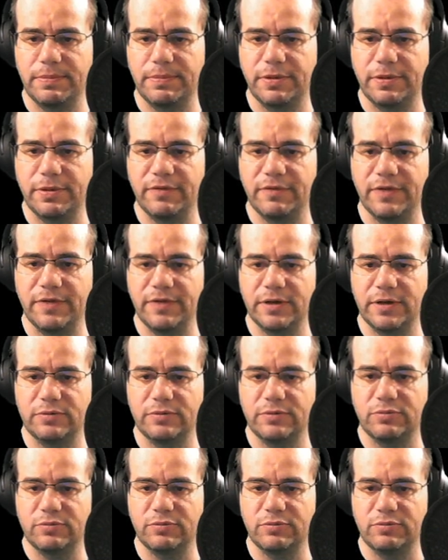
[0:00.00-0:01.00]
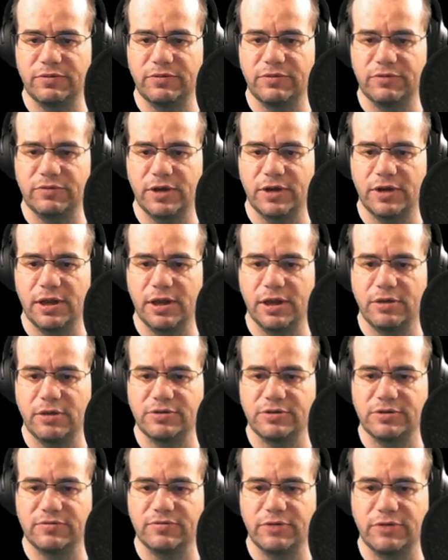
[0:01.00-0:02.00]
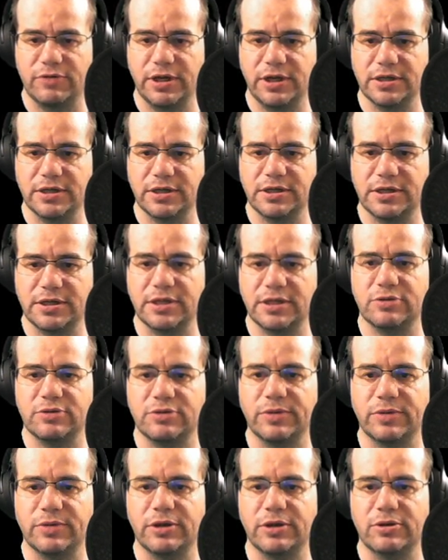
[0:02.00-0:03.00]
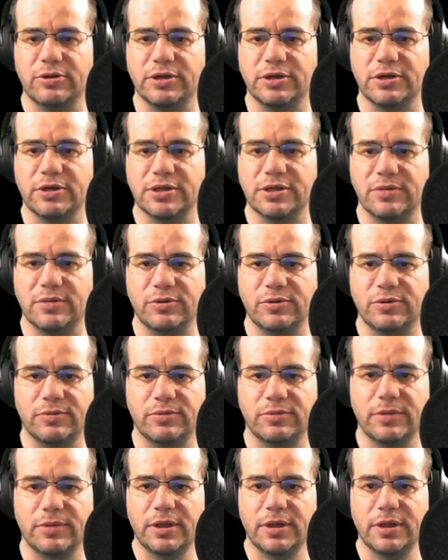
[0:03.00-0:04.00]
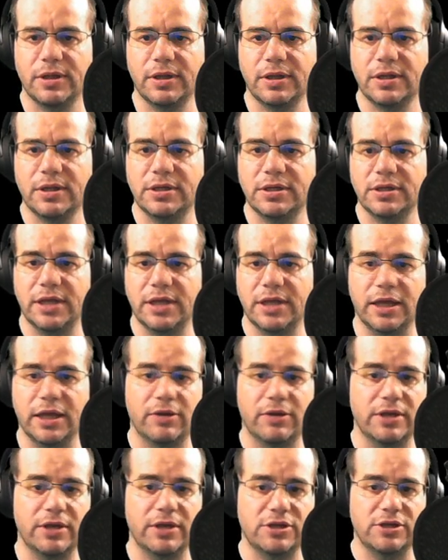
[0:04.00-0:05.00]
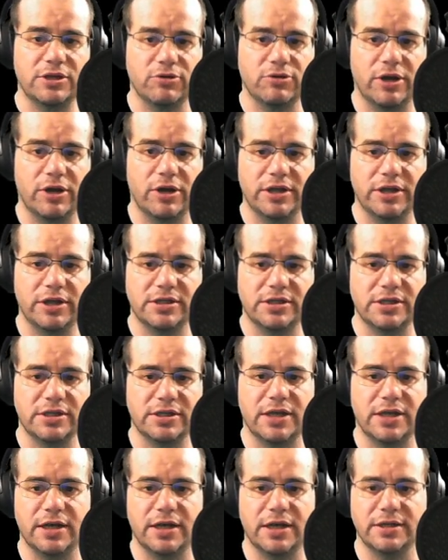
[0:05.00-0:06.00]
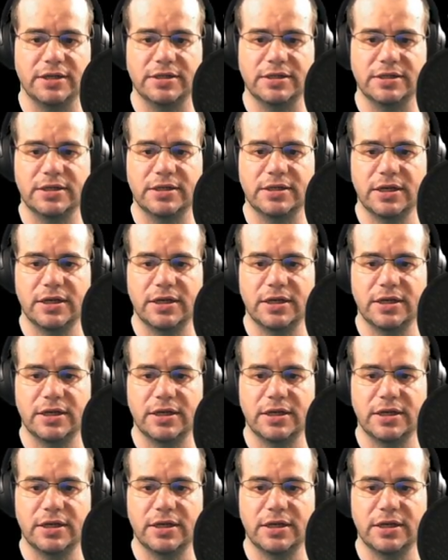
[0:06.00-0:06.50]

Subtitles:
Perfect. We've got loads of greens, so this will be a good example. There you go, there's your 9s and 10s.